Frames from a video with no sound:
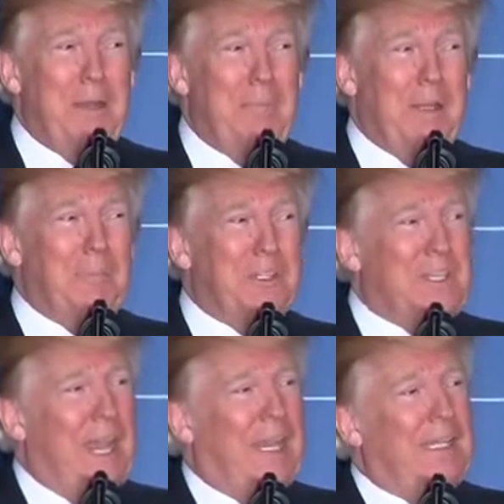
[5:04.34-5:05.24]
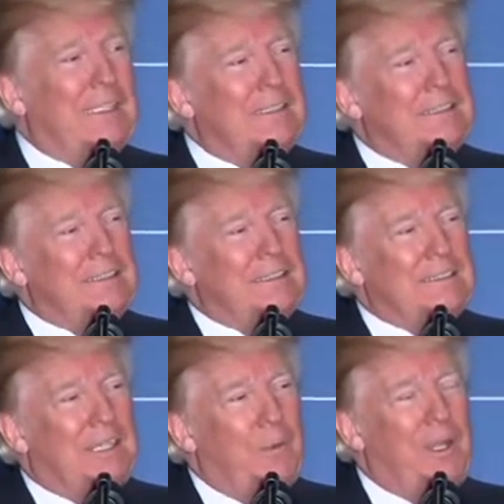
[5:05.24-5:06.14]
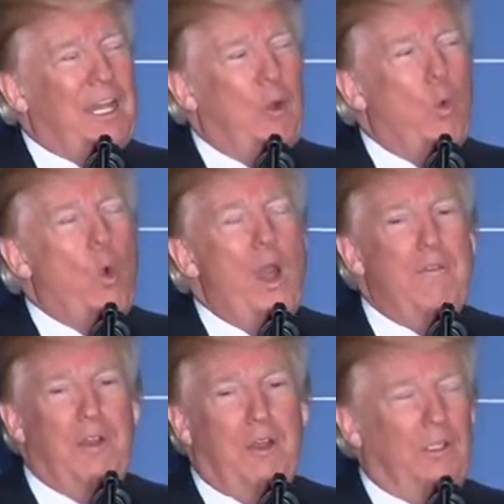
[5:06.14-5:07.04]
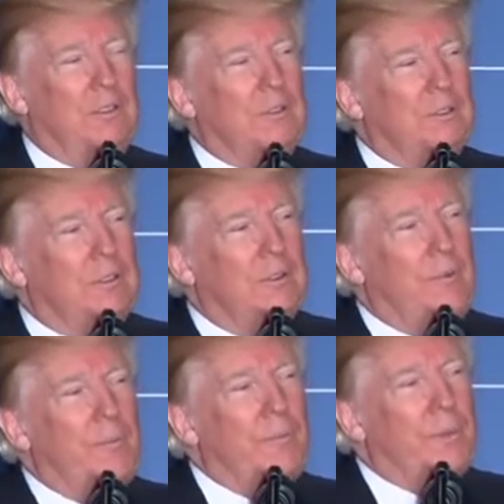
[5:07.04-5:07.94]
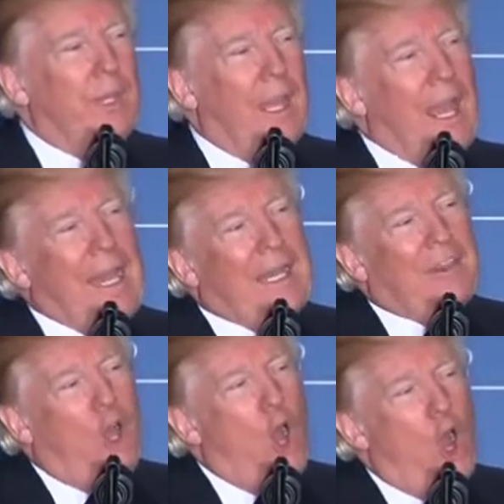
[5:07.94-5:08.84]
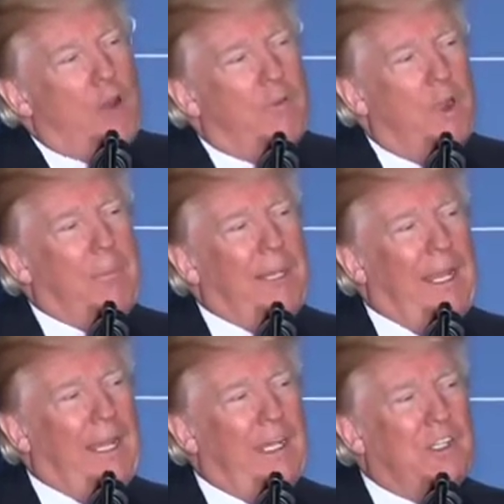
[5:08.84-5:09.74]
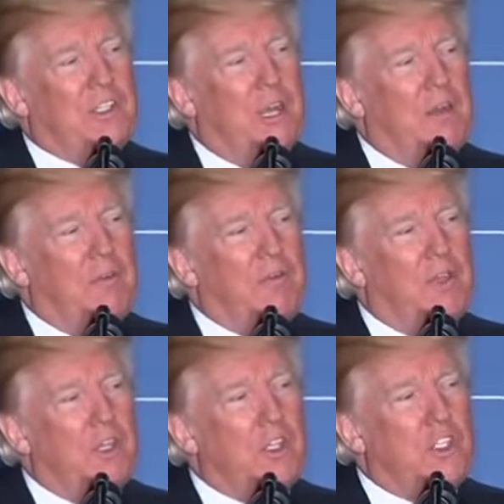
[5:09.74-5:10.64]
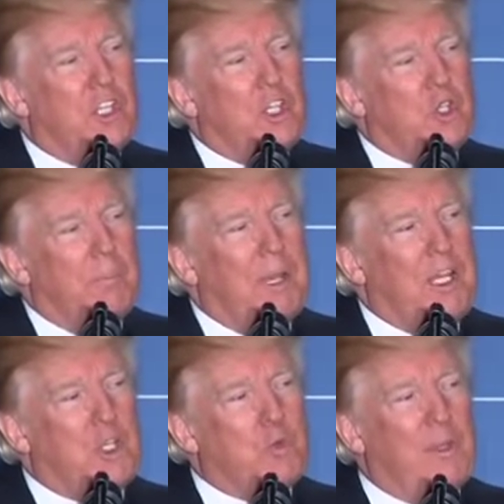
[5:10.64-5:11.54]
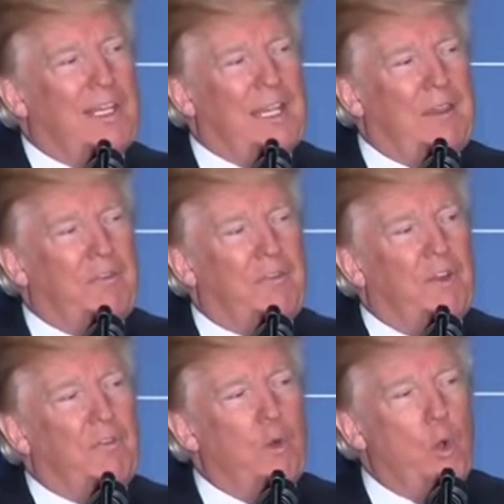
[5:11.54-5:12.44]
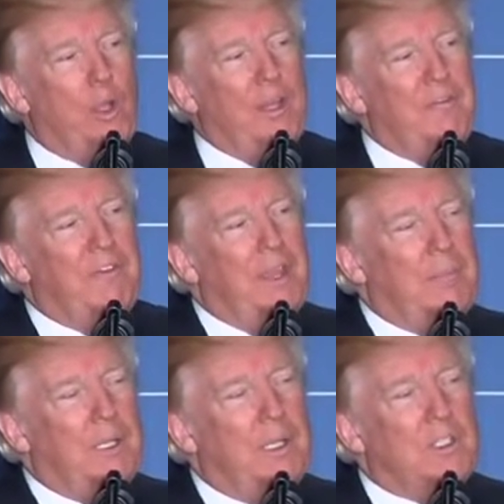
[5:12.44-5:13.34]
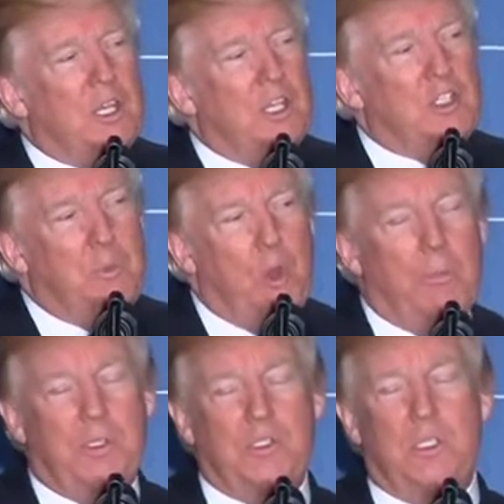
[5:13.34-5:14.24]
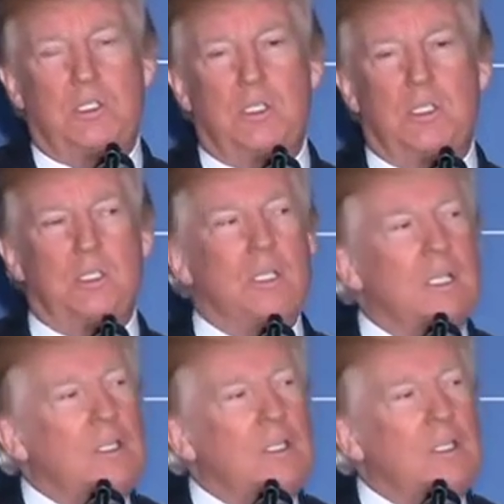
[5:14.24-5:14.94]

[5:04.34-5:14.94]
a big mistake. We didn't get one vote. And at the heart of our plan itself is the tremendous relief for working families and small businesses.